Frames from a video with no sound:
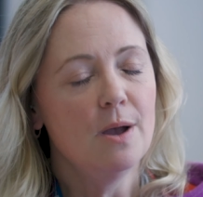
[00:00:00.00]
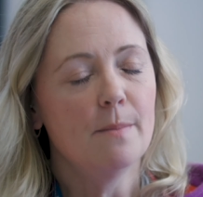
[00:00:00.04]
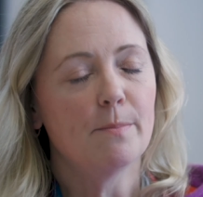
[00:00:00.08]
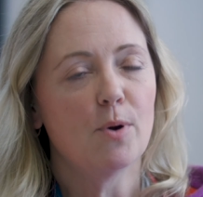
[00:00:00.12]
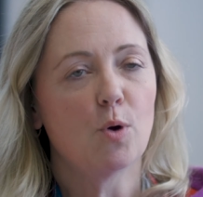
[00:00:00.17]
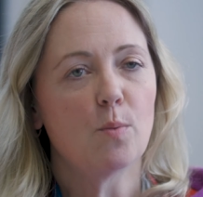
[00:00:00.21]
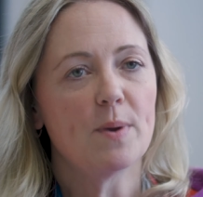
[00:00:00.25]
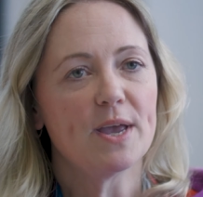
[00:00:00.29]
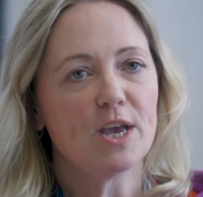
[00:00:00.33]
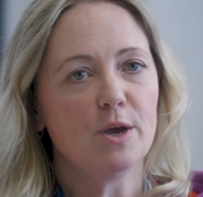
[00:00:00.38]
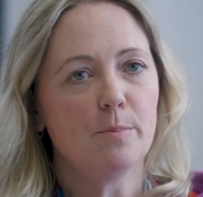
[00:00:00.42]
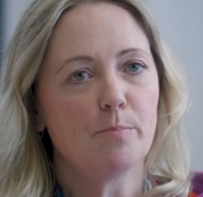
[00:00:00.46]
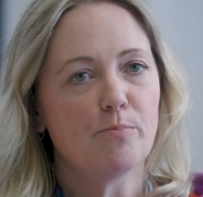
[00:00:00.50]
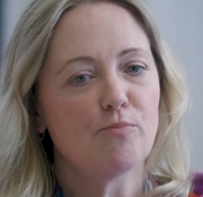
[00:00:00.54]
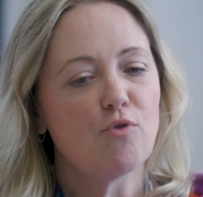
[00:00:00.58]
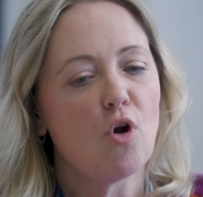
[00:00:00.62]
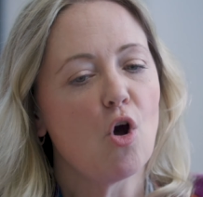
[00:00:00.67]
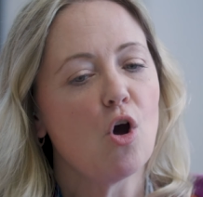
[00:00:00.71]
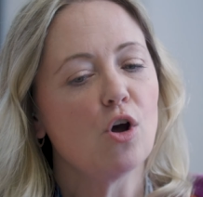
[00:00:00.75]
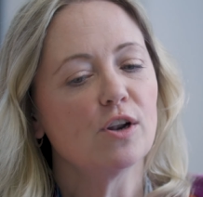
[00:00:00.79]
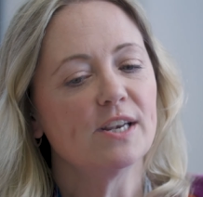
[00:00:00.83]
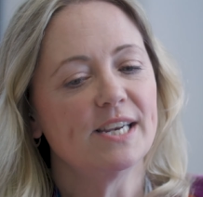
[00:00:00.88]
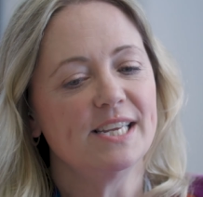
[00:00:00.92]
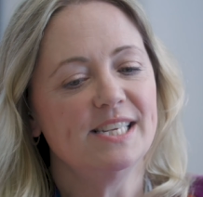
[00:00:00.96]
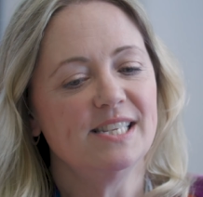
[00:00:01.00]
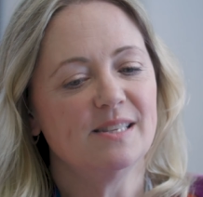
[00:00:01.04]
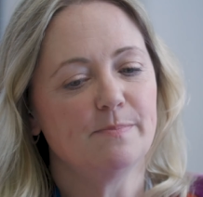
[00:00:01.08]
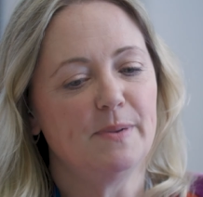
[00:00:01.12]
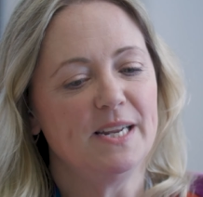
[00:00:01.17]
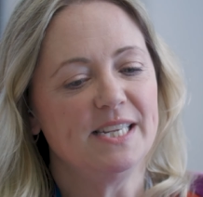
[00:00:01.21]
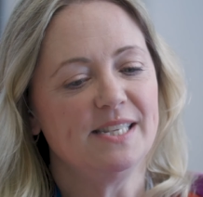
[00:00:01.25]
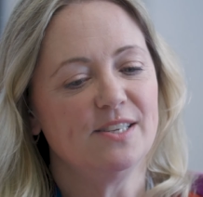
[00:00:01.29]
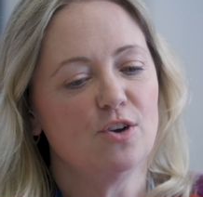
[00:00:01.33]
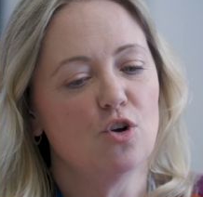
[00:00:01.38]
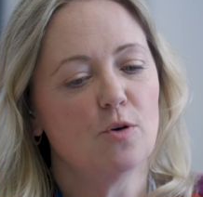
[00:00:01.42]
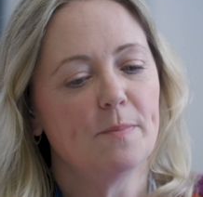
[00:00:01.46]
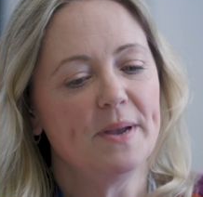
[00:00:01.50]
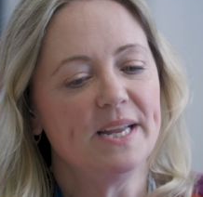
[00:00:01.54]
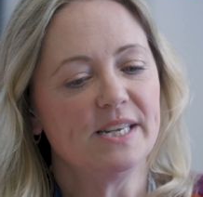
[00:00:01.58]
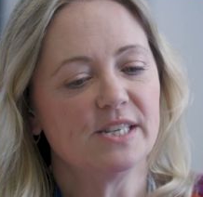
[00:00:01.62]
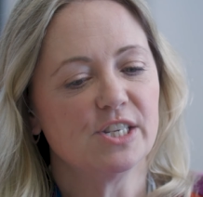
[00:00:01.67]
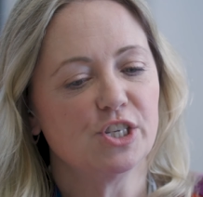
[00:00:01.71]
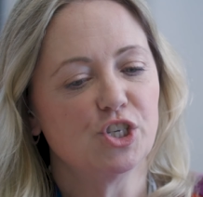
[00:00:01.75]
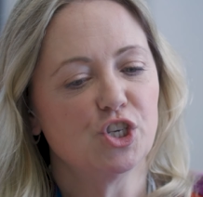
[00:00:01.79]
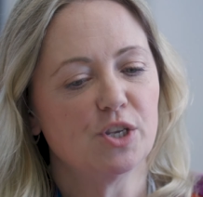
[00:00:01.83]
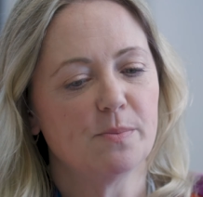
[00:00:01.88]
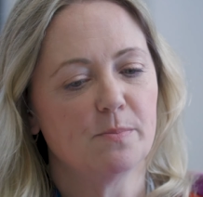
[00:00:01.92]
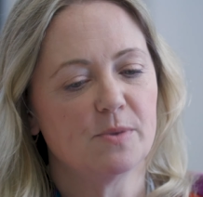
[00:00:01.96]
but we could broadly split it up
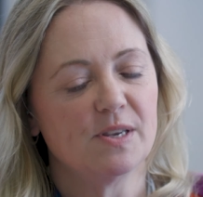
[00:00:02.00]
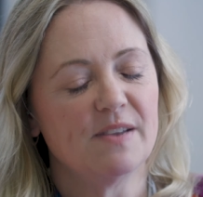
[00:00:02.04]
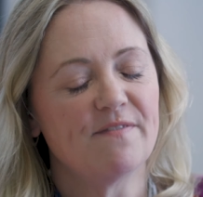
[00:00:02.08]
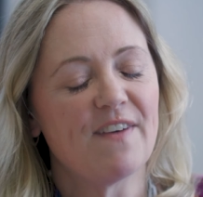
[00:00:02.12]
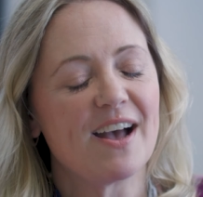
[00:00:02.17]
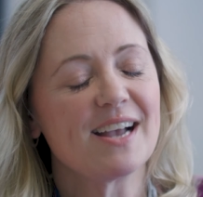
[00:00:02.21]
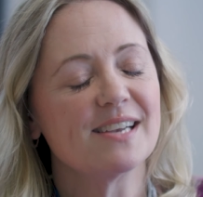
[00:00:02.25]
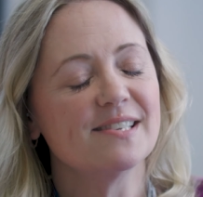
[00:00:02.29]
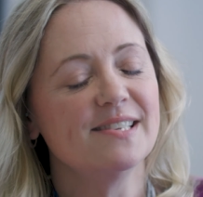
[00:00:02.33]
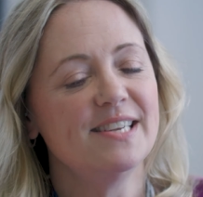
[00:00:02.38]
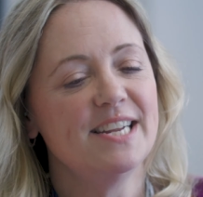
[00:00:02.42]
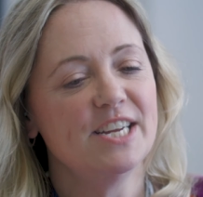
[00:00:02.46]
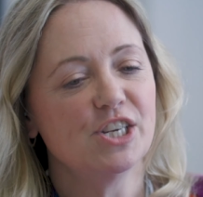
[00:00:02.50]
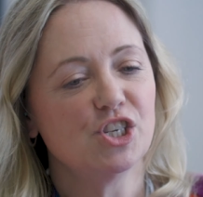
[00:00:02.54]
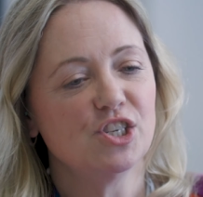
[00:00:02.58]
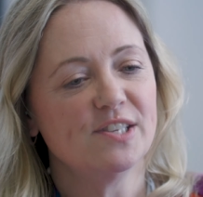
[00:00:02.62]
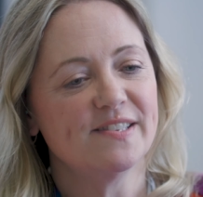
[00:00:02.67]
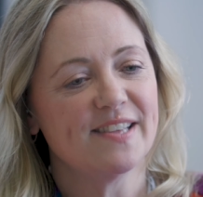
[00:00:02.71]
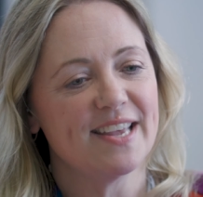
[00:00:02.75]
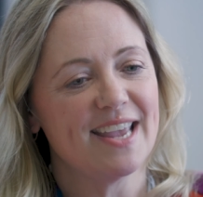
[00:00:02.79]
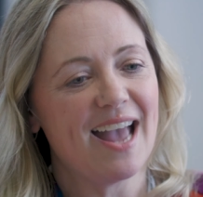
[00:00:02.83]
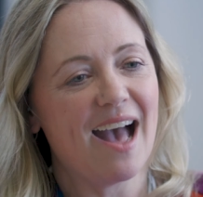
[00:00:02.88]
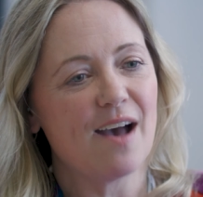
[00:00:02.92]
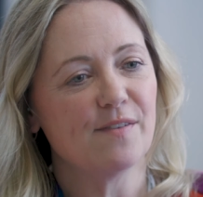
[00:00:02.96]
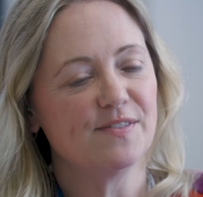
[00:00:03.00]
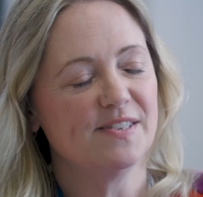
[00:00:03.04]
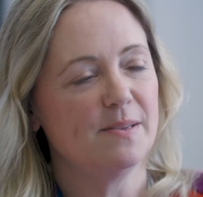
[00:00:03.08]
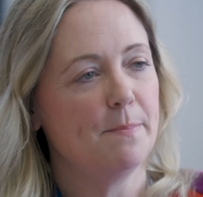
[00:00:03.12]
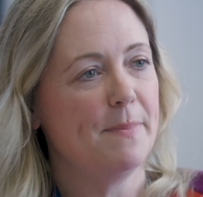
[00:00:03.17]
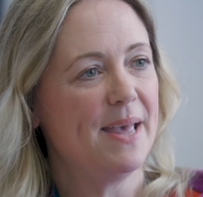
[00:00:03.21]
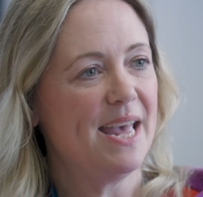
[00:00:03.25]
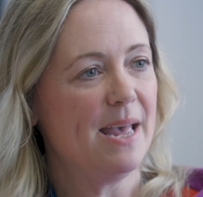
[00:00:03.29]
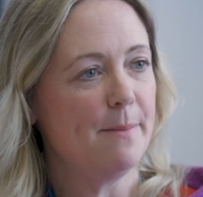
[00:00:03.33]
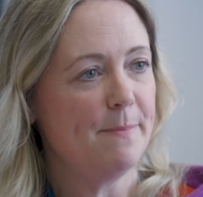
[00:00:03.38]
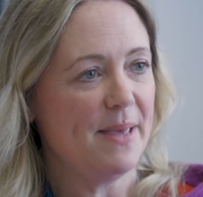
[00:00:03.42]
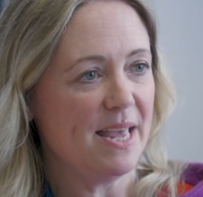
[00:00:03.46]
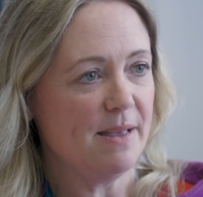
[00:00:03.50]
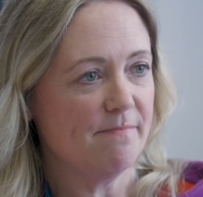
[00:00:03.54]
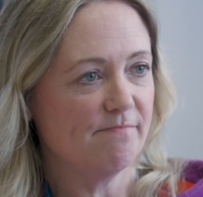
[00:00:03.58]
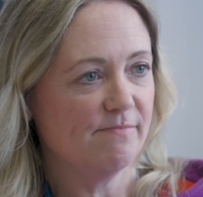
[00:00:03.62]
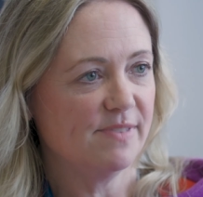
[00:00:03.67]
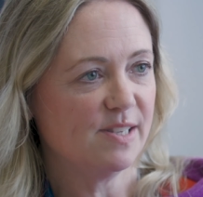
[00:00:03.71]
into vaccinations that you have as a baby.